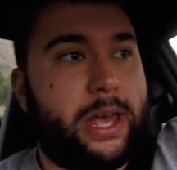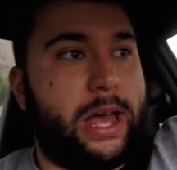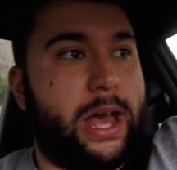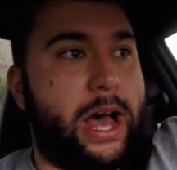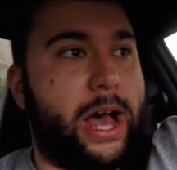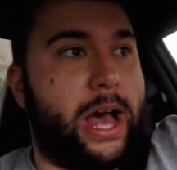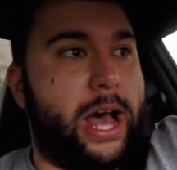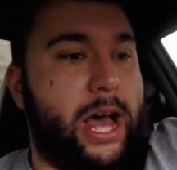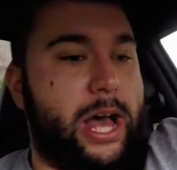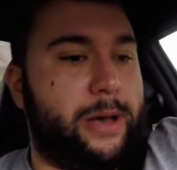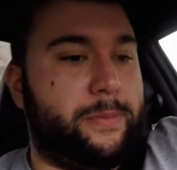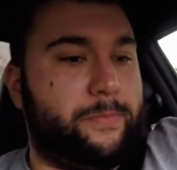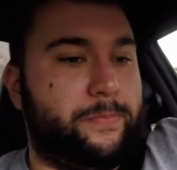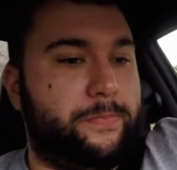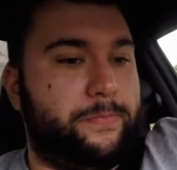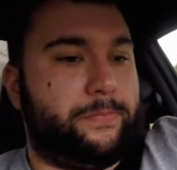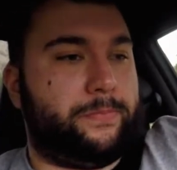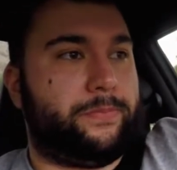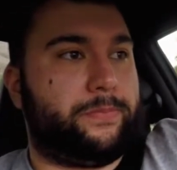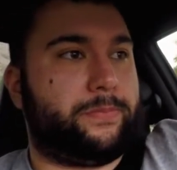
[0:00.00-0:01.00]

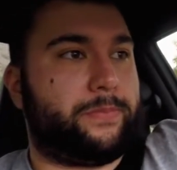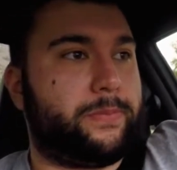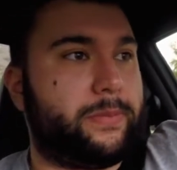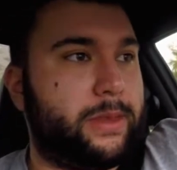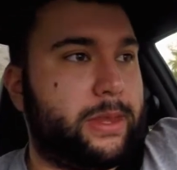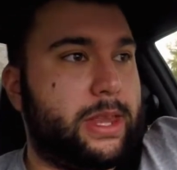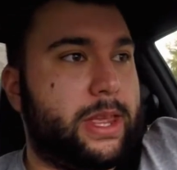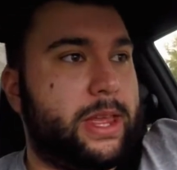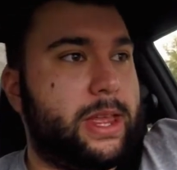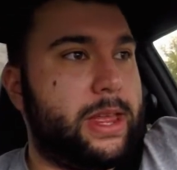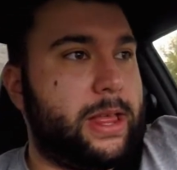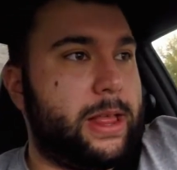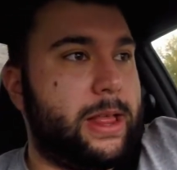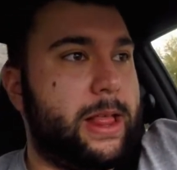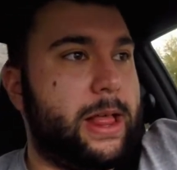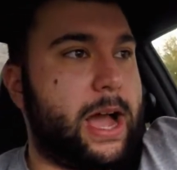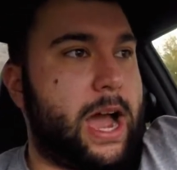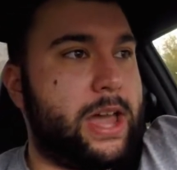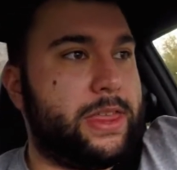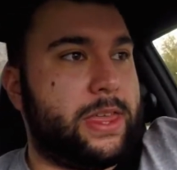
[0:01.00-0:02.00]

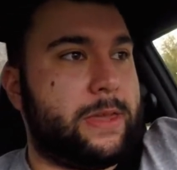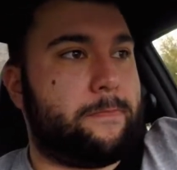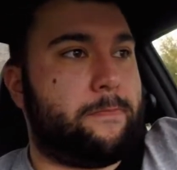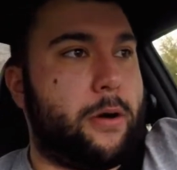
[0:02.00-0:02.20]
I think